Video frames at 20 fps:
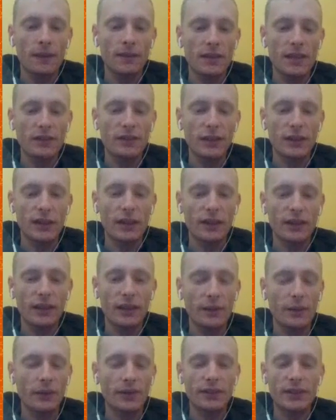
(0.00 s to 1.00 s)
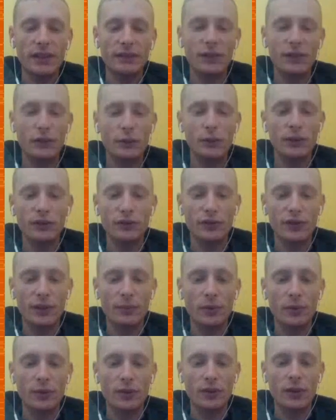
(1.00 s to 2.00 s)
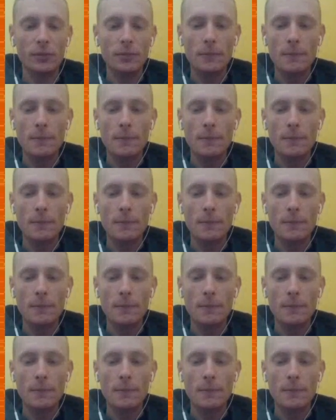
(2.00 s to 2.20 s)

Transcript: Is like, I think that one saves like one frame only.